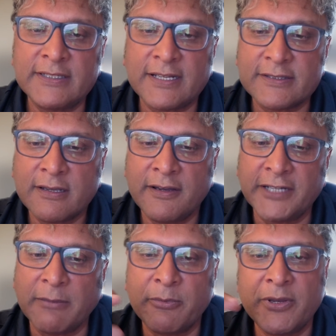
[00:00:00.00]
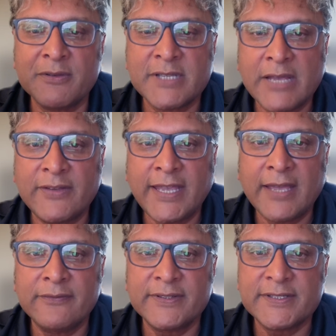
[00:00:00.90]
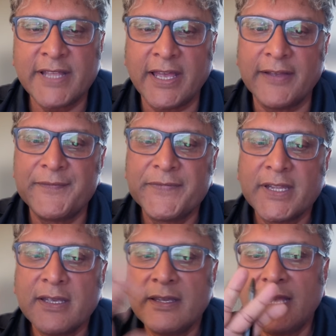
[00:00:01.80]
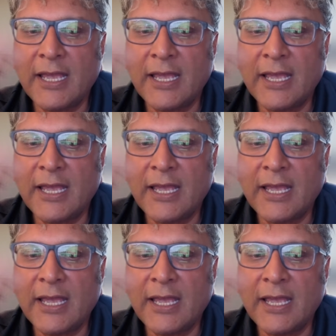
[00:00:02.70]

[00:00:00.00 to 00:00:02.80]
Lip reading: which is an index card app. And we also have a canvas there.